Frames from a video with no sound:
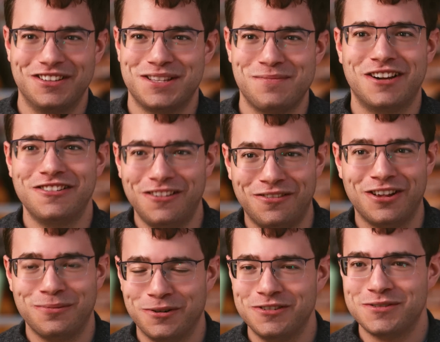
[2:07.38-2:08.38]
As the model
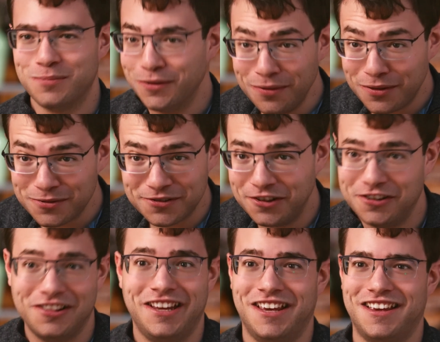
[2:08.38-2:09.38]
developers, both of those
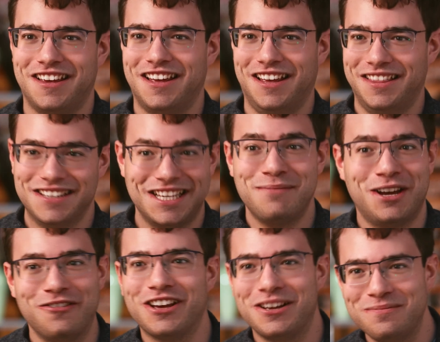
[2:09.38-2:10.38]
look like uh, the same
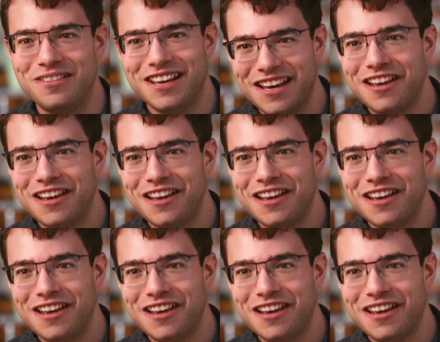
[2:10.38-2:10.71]
outcome.